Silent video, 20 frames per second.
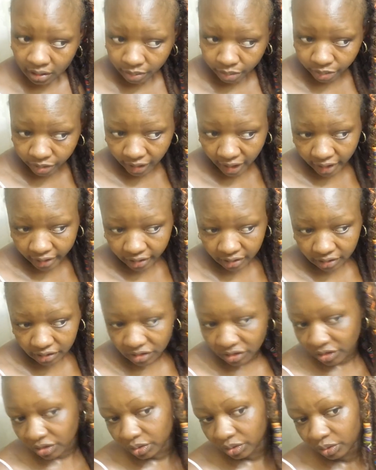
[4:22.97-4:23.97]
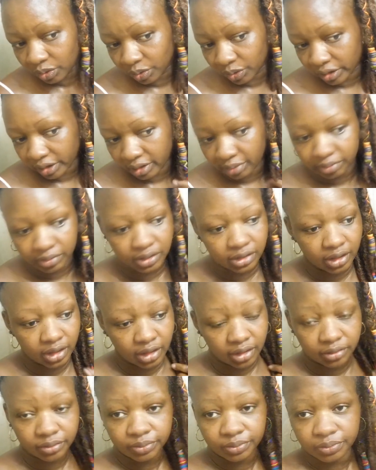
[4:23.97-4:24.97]
product when I'm
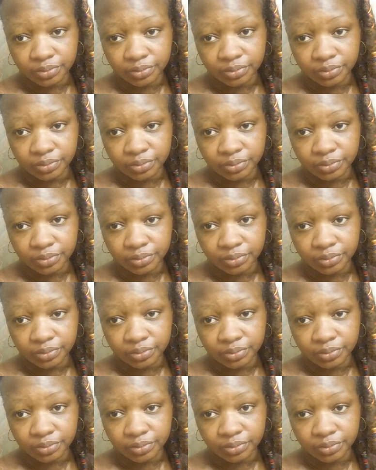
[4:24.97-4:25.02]
done.